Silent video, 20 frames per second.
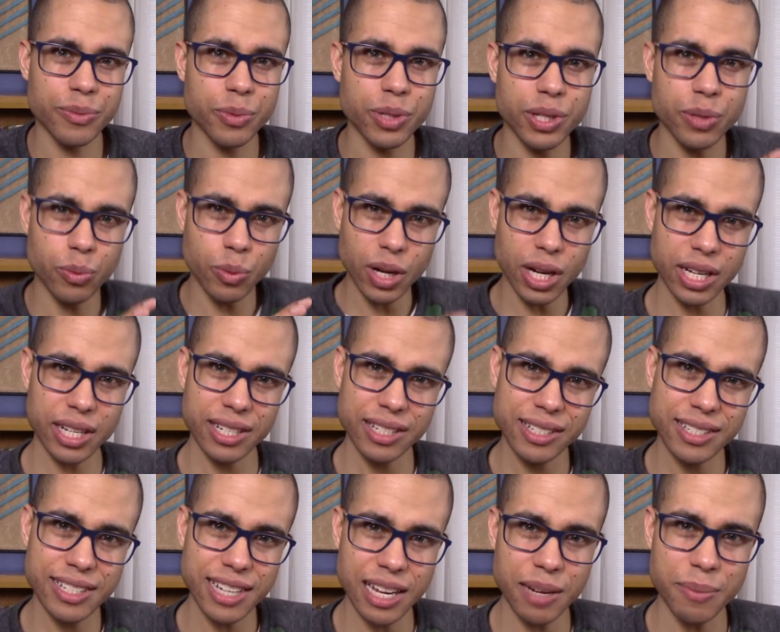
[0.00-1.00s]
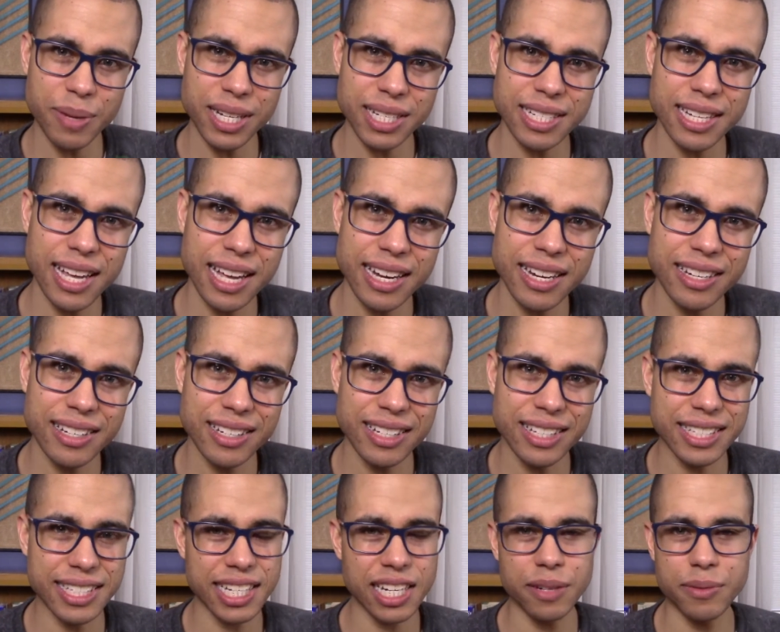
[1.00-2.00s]
when you walk side by side
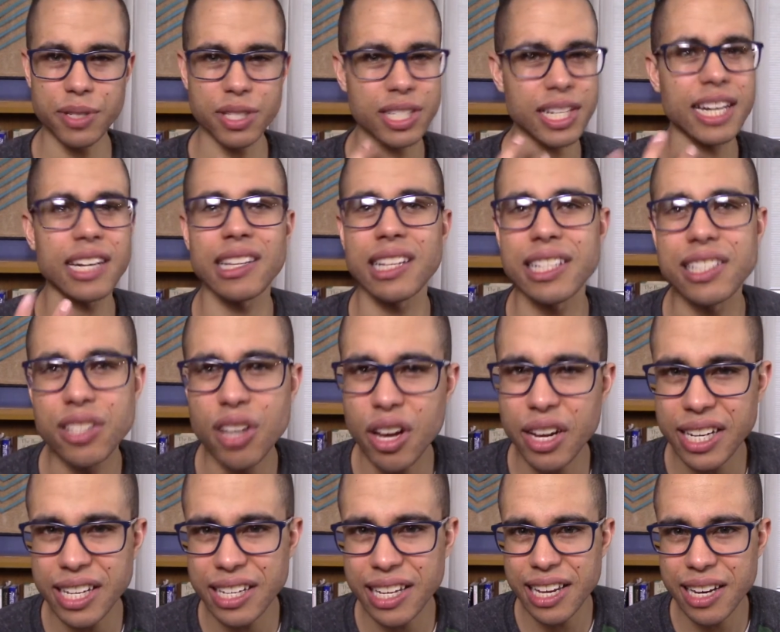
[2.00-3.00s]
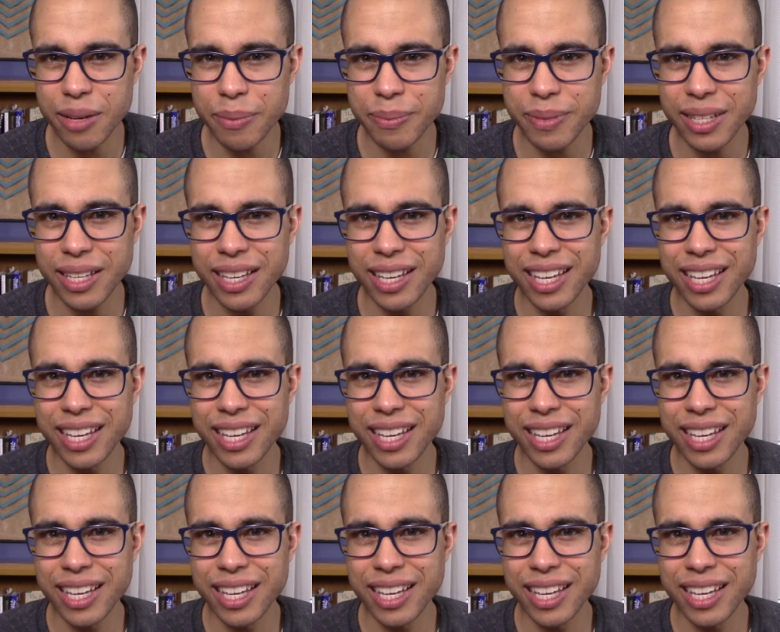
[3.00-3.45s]
instead of just kind of like talking them.